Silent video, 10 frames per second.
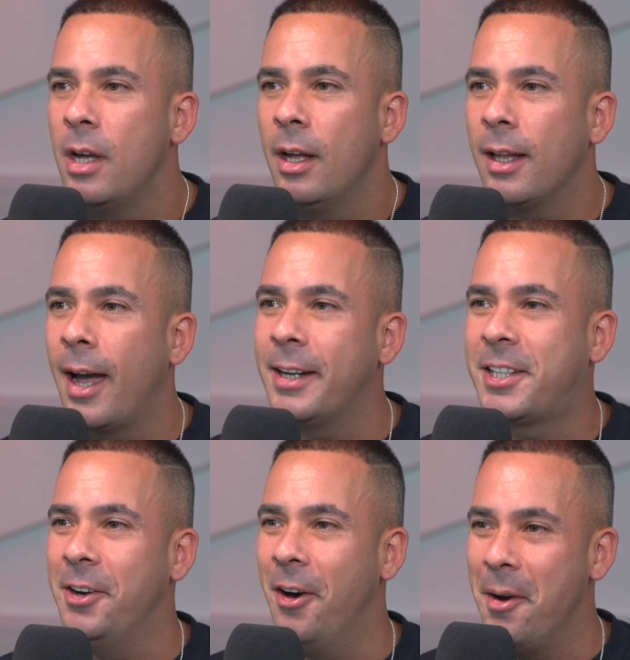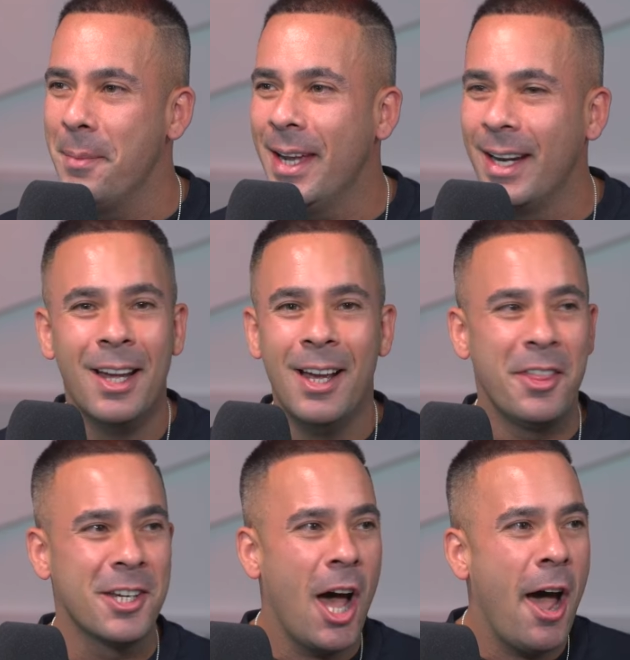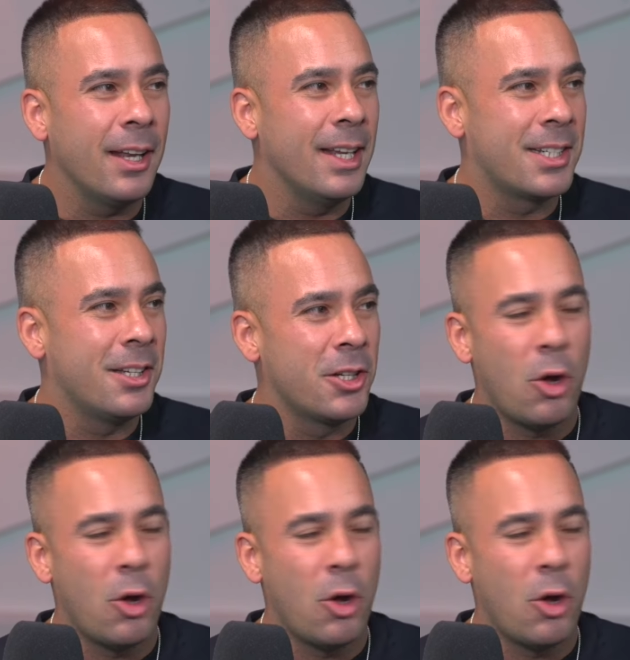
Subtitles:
Like, do you know what I mean? There's